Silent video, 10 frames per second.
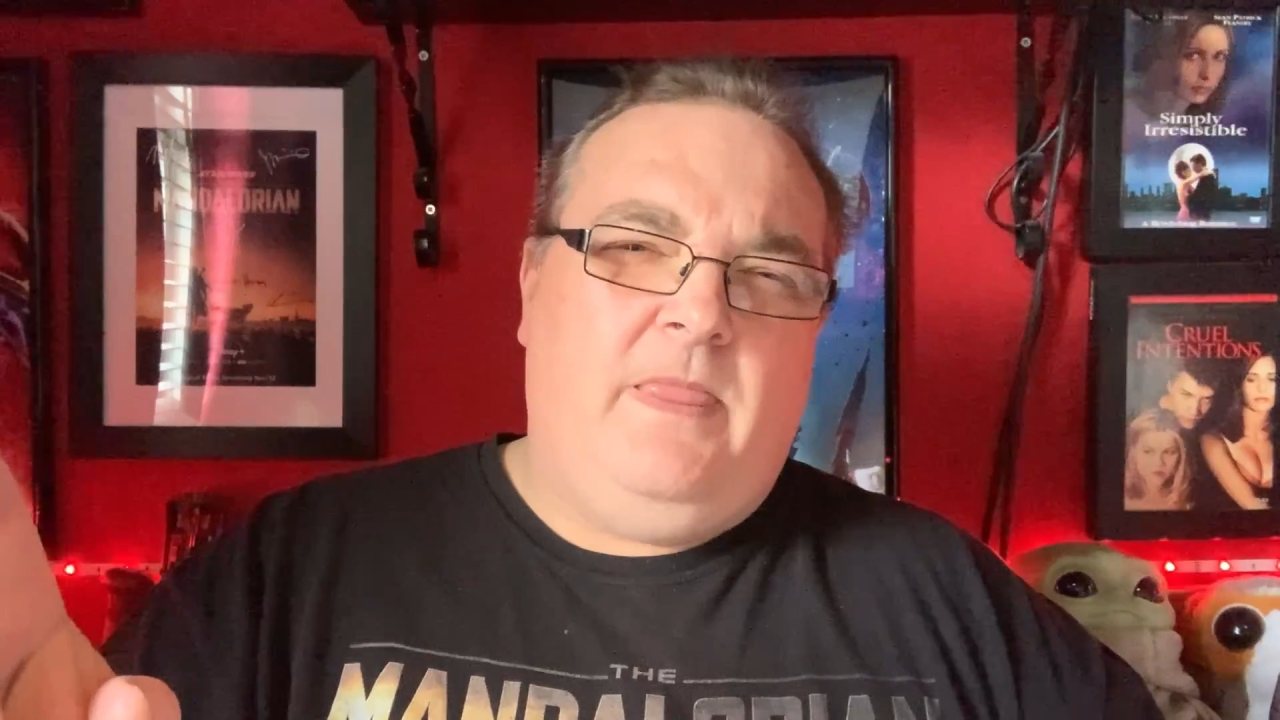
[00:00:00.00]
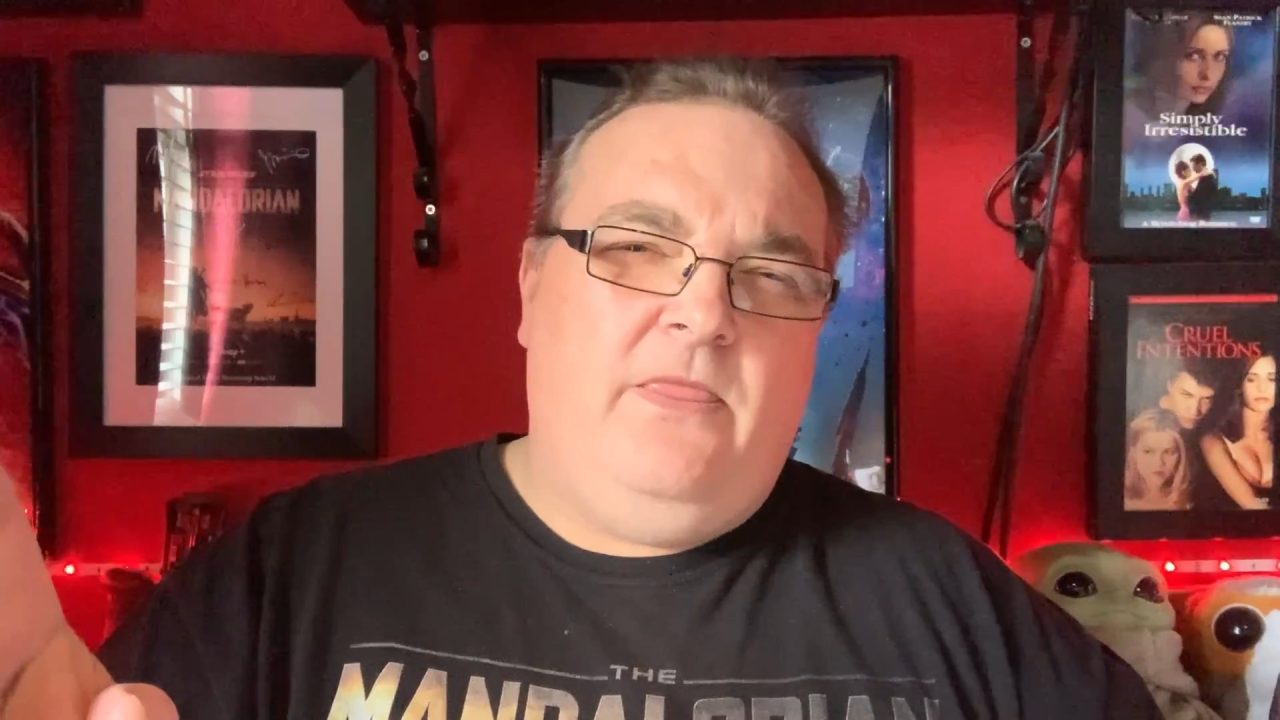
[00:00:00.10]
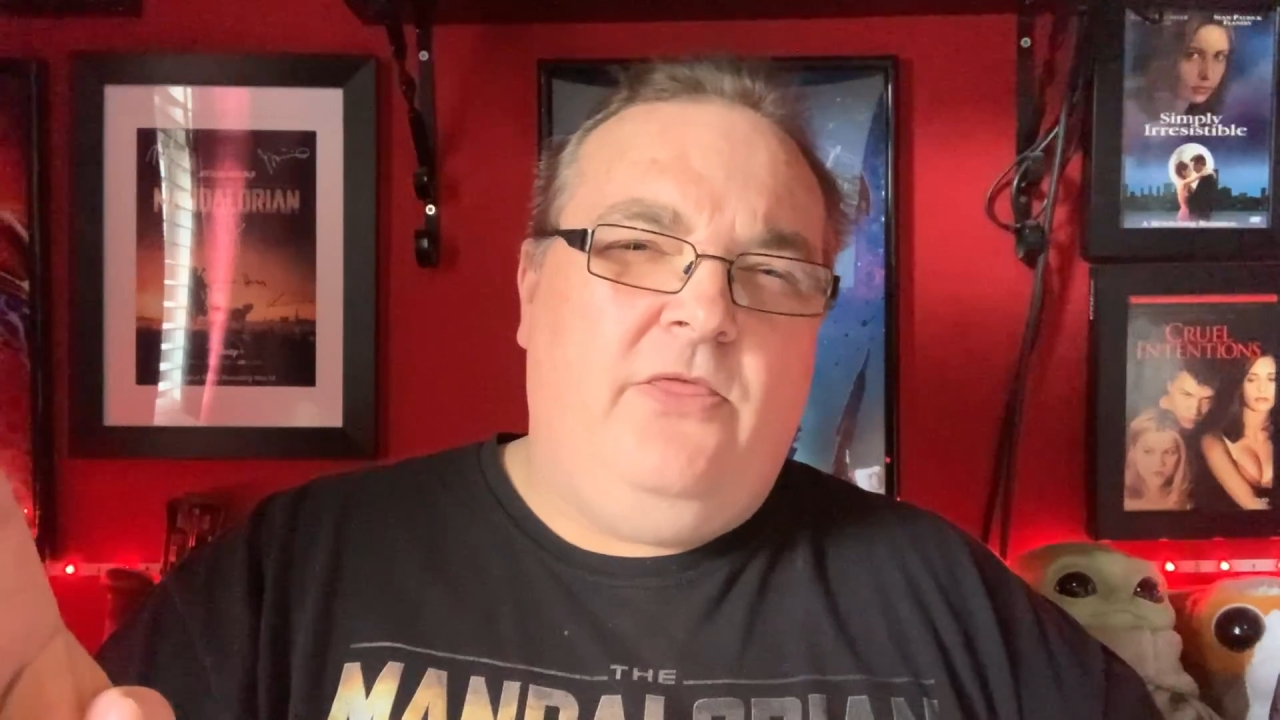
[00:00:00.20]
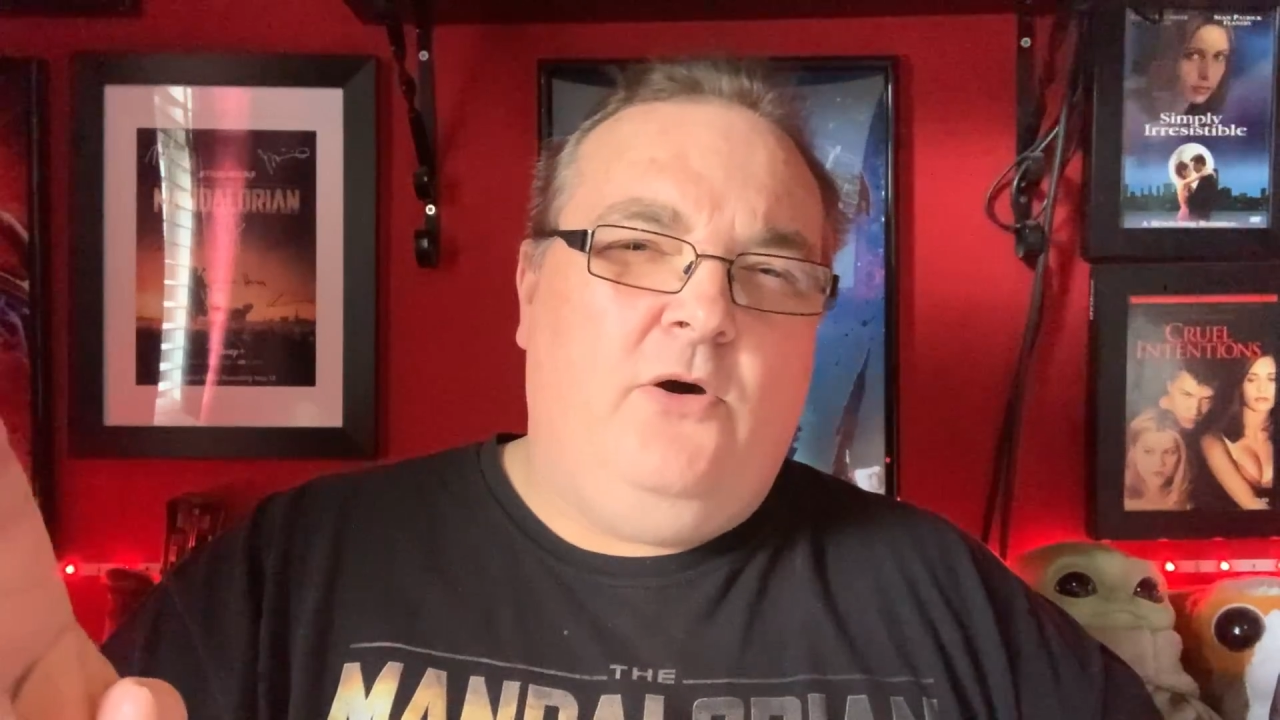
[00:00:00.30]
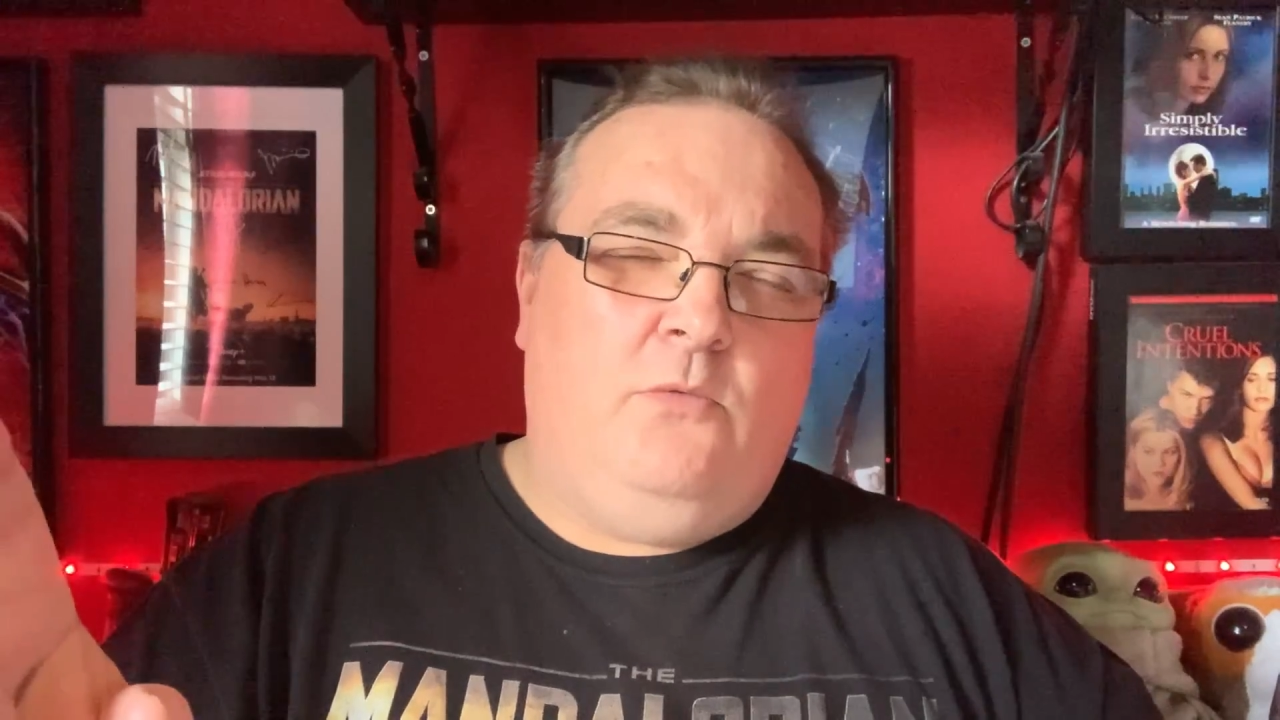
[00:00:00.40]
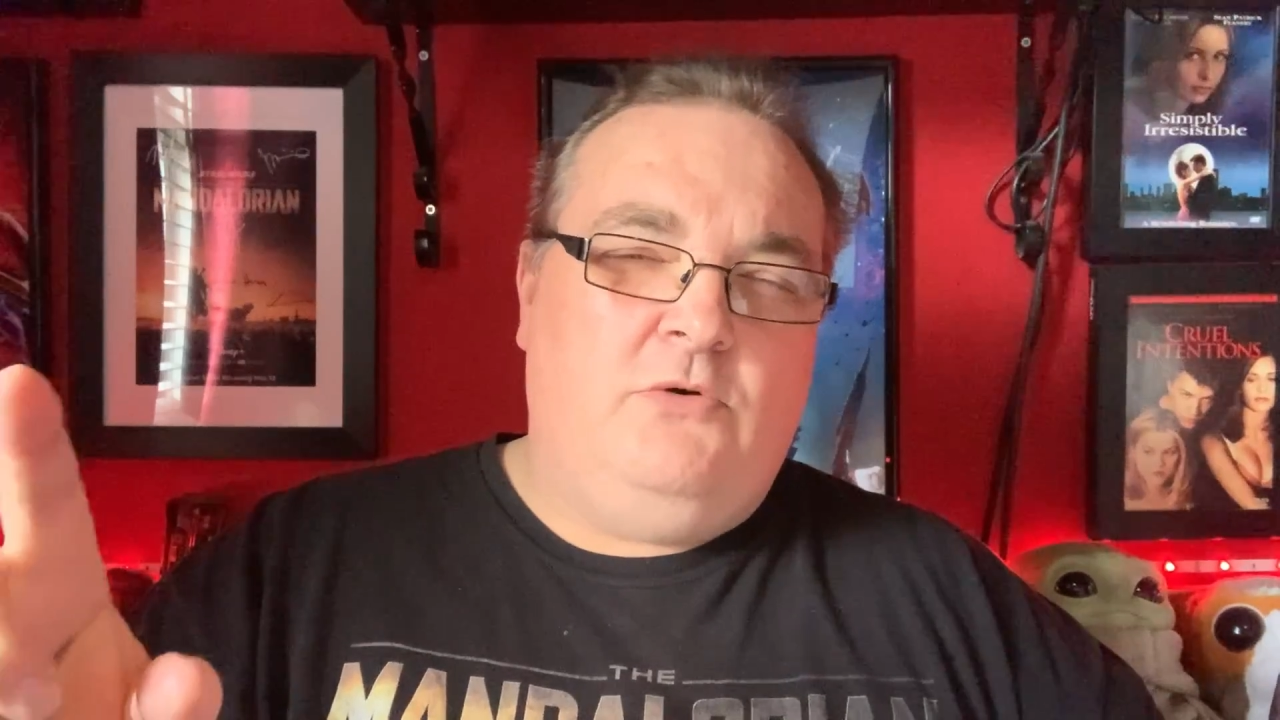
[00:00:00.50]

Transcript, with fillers: that